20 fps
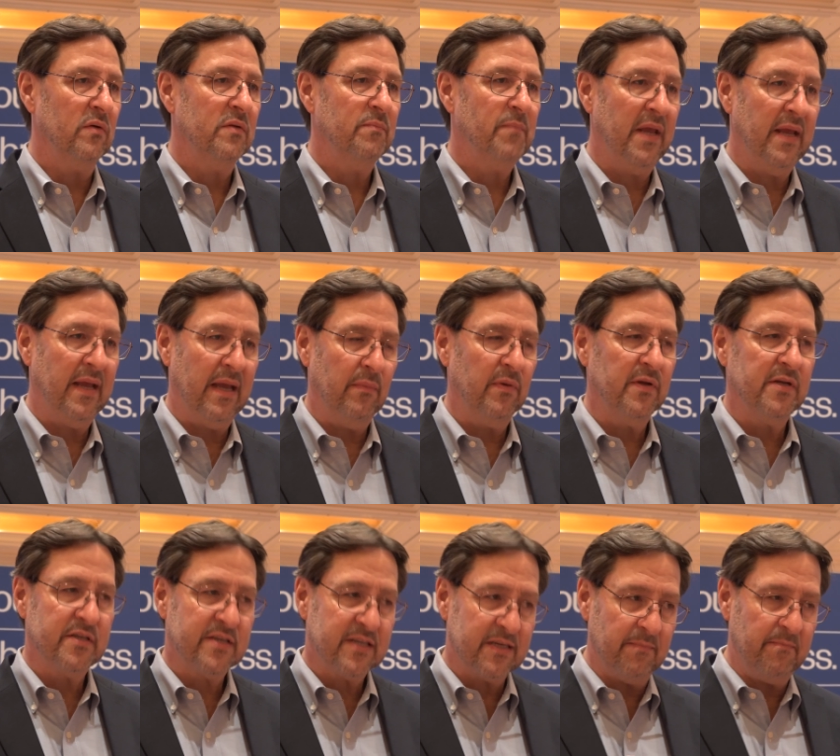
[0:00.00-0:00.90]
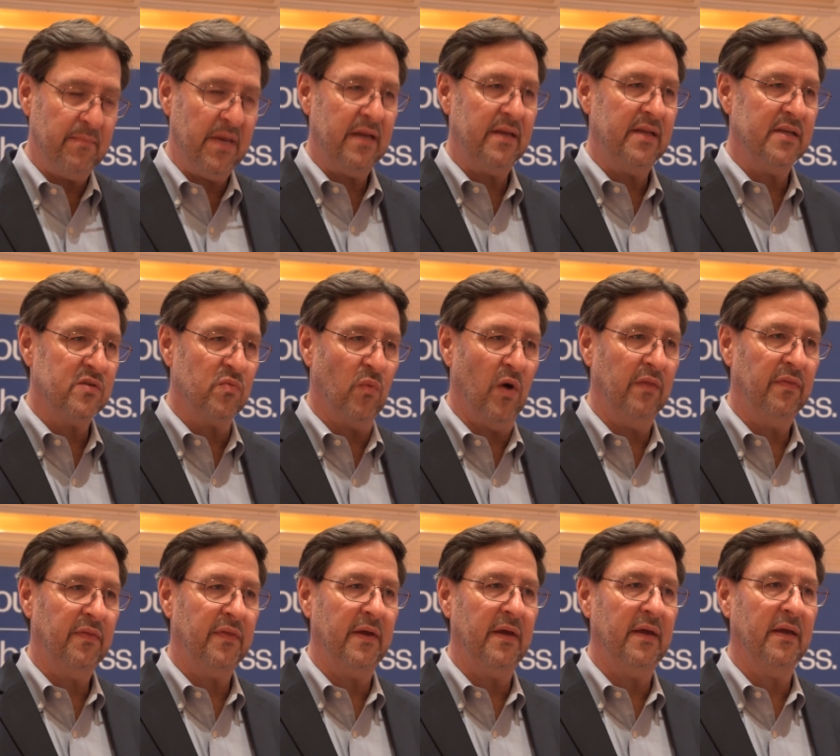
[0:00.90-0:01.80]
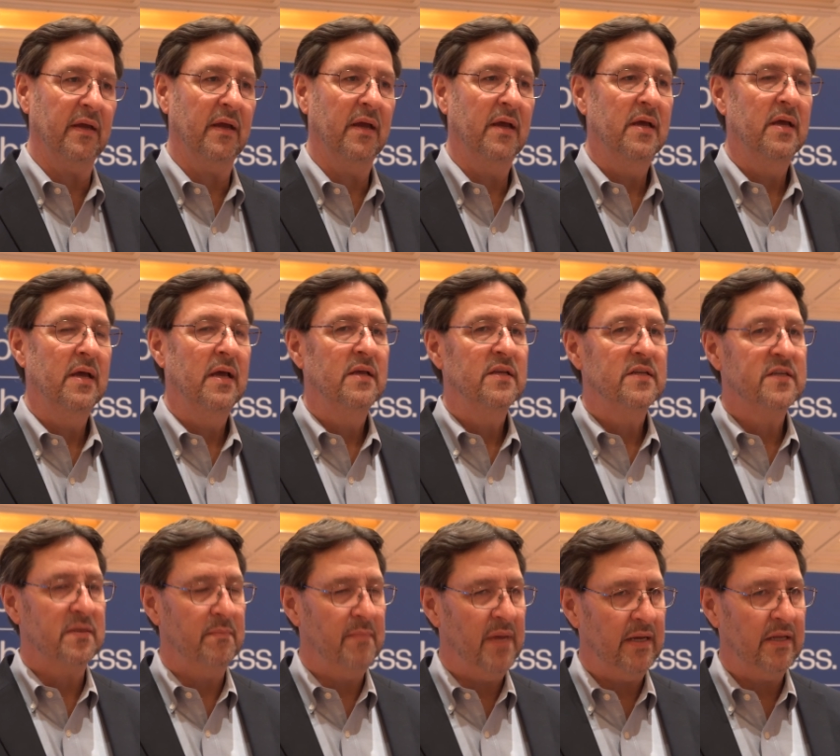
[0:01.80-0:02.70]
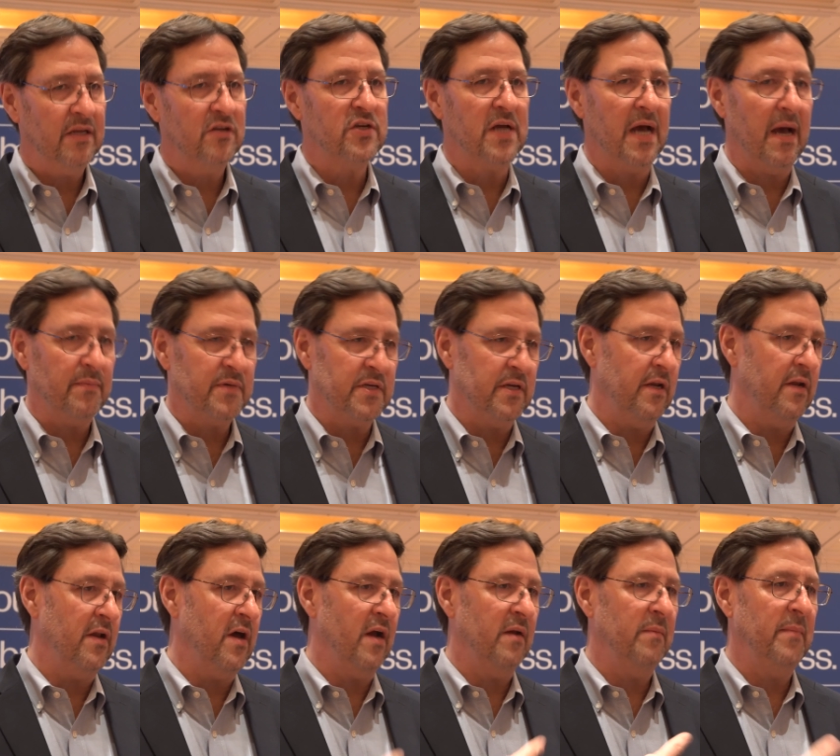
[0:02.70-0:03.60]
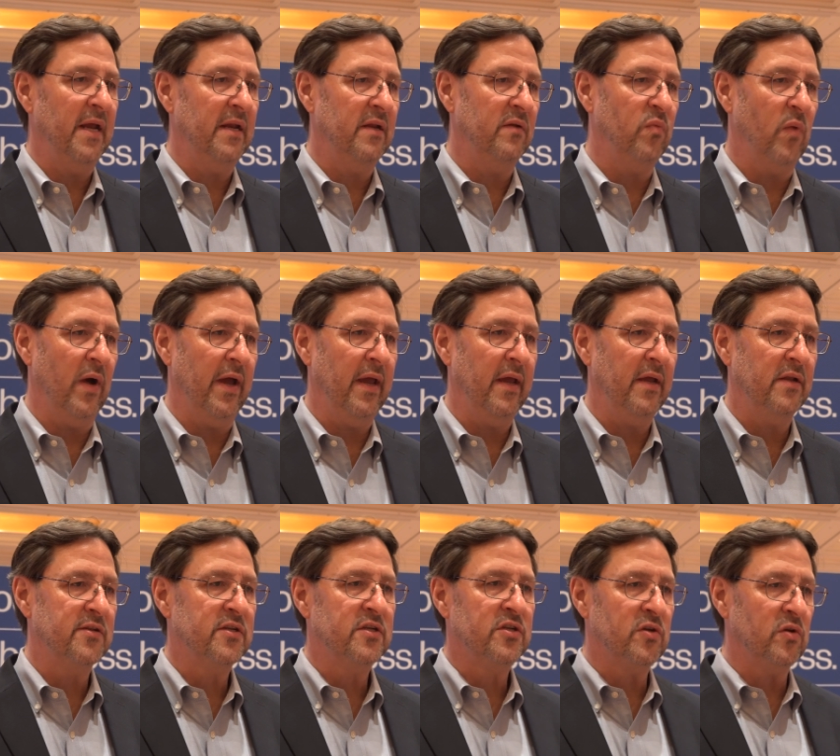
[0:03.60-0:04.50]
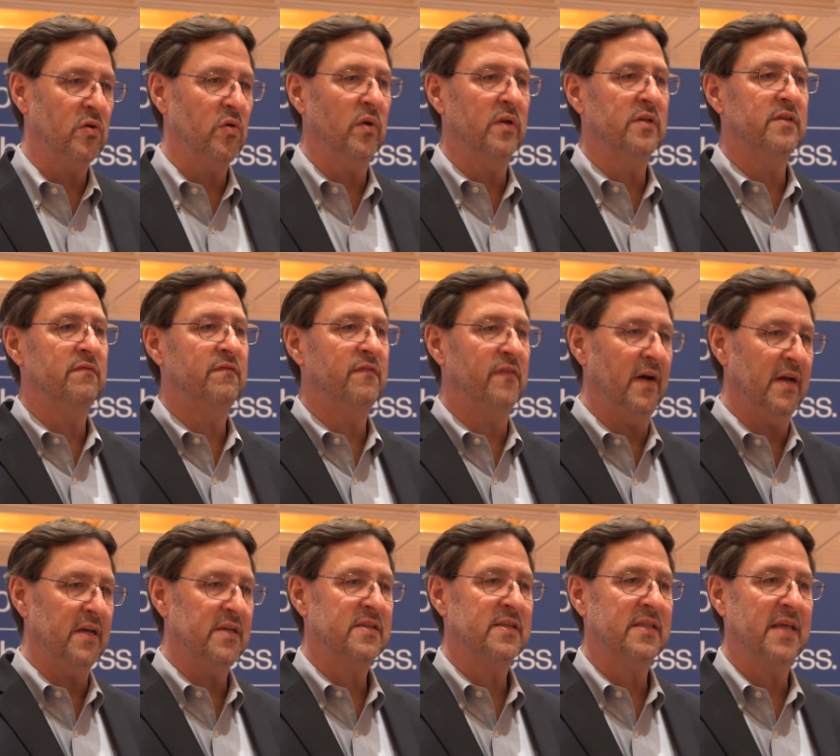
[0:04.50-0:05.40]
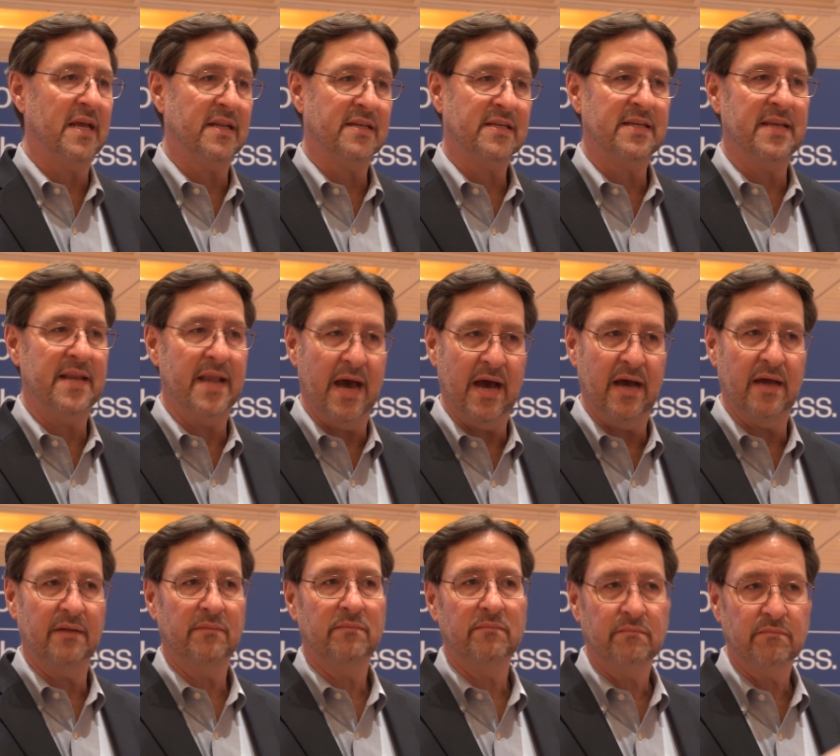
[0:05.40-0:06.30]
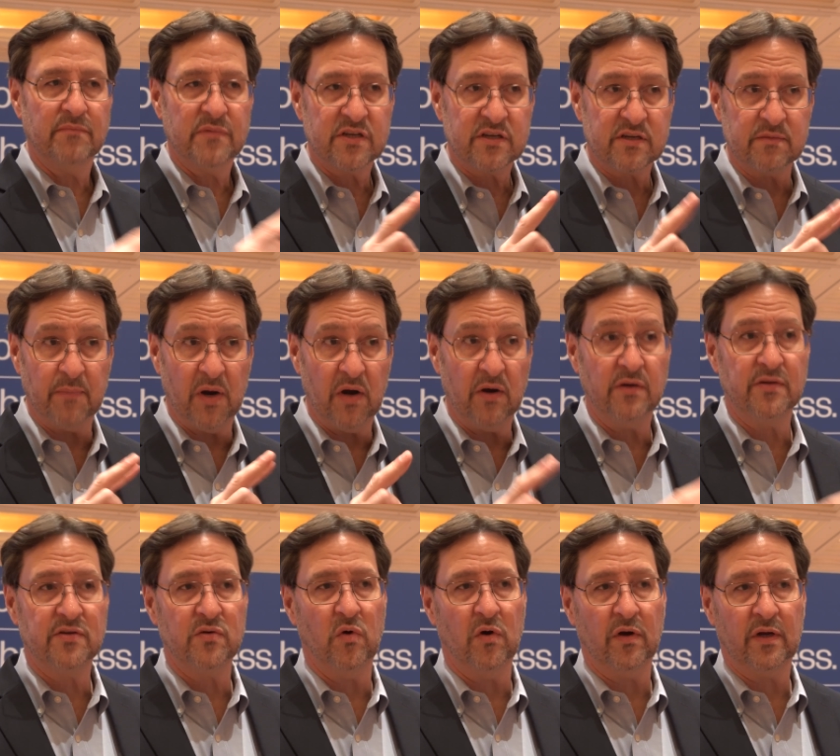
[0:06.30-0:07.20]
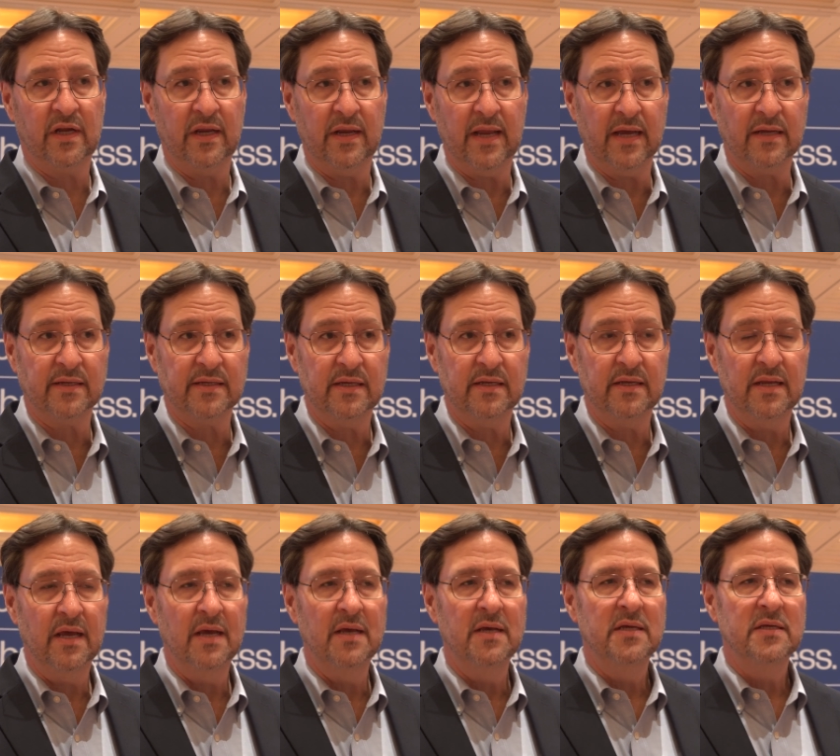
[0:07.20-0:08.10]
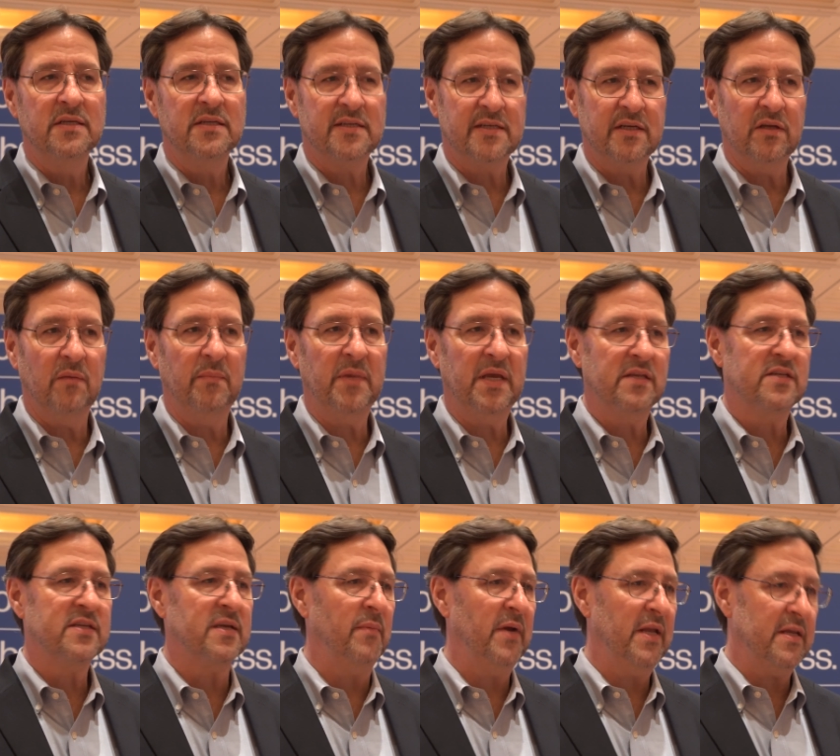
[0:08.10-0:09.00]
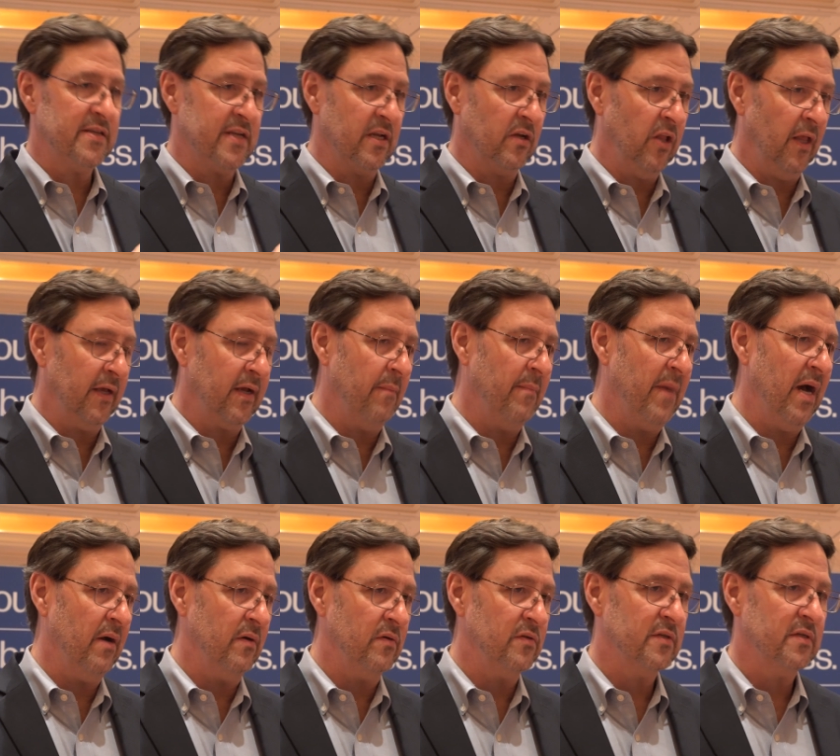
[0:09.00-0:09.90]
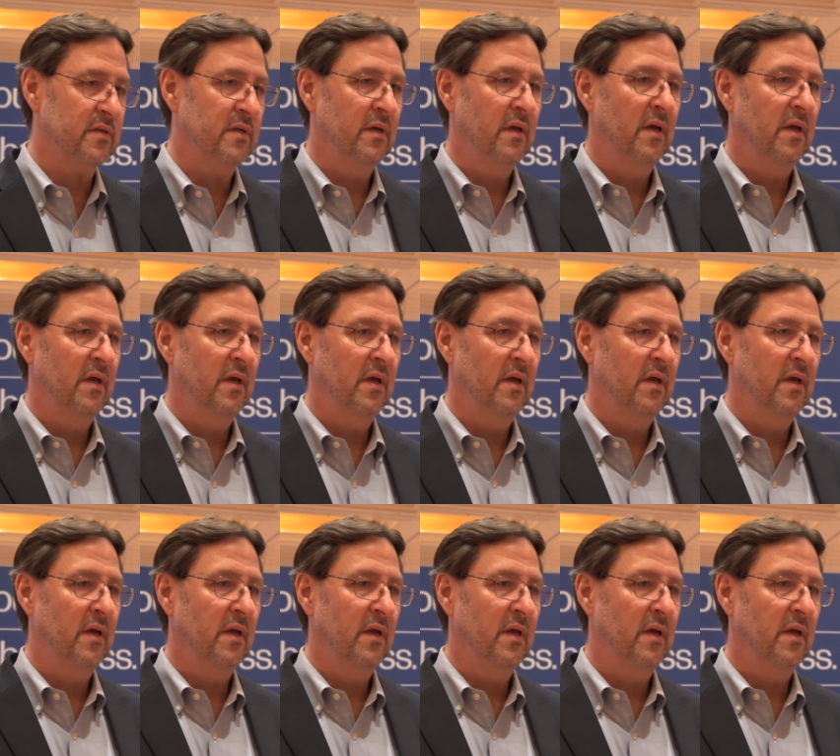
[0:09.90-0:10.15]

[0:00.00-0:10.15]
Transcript: Being able to submit is one thing. Submitting jobs in an automated way to a device that's not smart or connected still means somebody has to click a mouse.